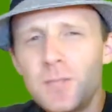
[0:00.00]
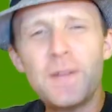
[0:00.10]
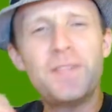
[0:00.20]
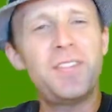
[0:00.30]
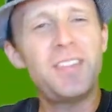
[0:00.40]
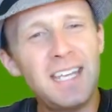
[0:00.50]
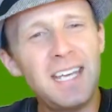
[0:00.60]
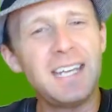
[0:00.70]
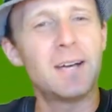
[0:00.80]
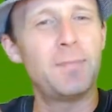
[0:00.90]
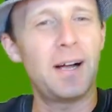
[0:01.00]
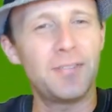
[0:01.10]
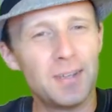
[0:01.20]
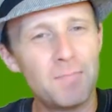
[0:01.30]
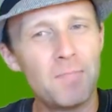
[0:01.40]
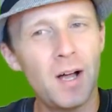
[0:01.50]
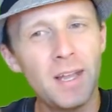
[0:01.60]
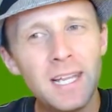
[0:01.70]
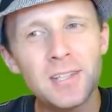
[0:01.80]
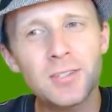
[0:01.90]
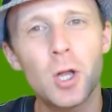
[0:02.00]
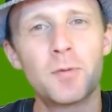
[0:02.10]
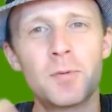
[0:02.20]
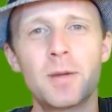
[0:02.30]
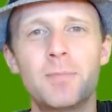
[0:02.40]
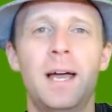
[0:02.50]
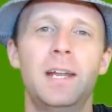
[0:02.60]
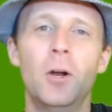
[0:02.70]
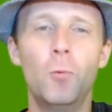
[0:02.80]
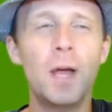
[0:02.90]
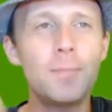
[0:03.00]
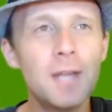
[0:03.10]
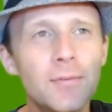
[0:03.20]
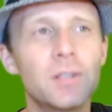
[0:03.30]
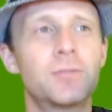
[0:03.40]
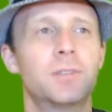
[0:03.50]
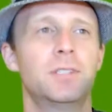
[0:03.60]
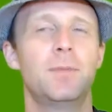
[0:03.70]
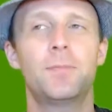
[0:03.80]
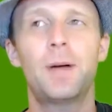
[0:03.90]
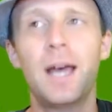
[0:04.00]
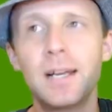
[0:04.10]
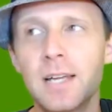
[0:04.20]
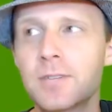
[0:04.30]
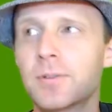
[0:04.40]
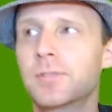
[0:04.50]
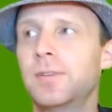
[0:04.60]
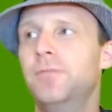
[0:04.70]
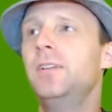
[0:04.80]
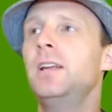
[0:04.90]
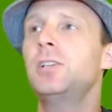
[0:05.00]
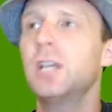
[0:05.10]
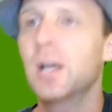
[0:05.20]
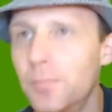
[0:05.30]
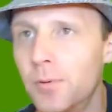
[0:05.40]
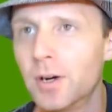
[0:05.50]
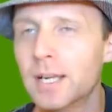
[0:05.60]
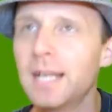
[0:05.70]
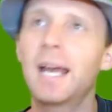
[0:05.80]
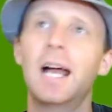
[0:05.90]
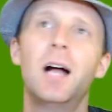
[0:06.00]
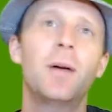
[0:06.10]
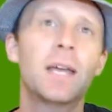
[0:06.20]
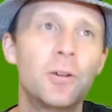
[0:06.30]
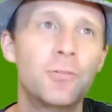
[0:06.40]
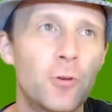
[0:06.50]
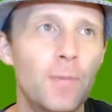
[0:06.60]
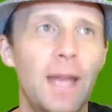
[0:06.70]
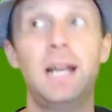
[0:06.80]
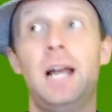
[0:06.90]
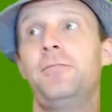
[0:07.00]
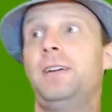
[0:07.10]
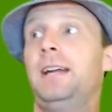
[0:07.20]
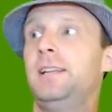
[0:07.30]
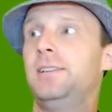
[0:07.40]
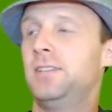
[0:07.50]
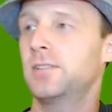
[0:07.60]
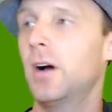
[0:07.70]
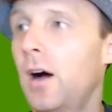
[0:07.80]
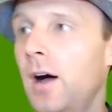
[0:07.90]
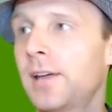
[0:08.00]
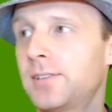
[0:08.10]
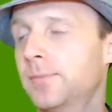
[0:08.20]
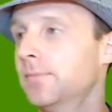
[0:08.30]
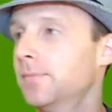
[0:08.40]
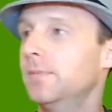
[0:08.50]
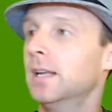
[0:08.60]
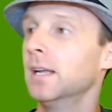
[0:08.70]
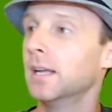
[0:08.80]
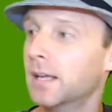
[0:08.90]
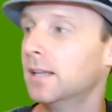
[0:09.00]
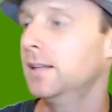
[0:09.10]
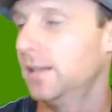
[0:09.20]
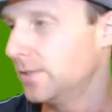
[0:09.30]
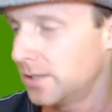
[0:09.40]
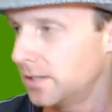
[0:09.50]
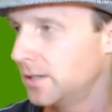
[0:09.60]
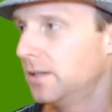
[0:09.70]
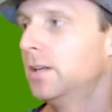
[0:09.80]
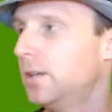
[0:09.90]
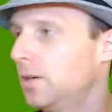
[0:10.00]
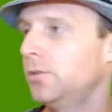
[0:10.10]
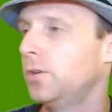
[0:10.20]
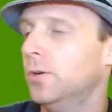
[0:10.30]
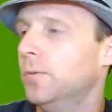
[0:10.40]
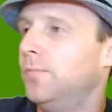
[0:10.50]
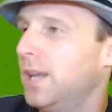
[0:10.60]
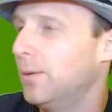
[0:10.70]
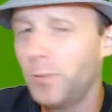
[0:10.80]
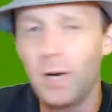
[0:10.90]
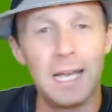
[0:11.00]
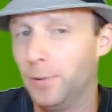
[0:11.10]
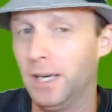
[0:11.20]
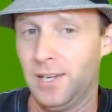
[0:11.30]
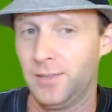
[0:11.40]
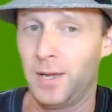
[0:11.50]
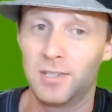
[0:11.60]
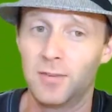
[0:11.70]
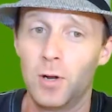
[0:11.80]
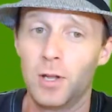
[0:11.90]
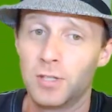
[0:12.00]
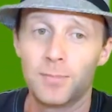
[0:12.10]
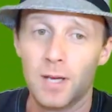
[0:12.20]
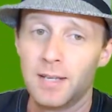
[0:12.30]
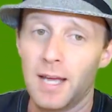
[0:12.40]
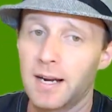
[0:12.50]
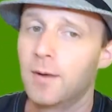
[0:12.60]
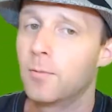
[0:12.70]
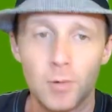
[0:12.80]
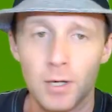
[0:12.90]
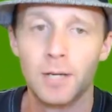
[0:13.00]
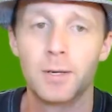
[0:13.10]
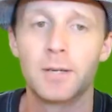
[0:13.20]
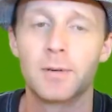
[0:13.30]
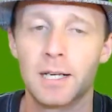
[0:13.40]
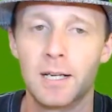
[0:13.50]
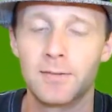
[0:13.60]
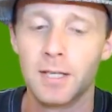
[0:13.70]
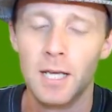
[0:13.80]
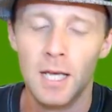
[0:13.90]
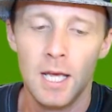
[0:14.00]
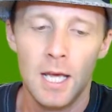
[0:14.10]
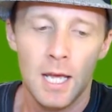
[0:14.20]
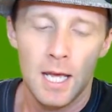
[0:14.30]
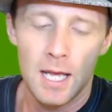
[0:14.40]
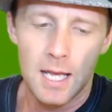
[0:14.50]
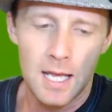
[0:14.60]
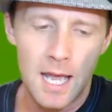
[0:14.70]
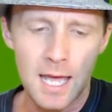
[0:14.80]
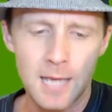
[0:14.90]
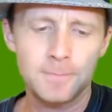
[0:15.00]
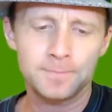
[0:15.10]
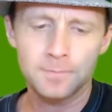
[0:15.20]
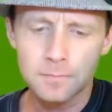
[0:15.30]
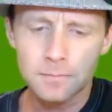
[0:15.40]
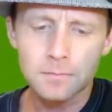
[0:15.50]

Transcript: I've just been thinking about this, I'm mulling this all over my mind. You know, webcam for the first time, you know, podcasting for the first time, finishing a book, getting on how am I going to do formatting? Now I find this this awesome YouTube thing. Really, really explain stuff well. Jumpcut.com. Really, really, really love it. And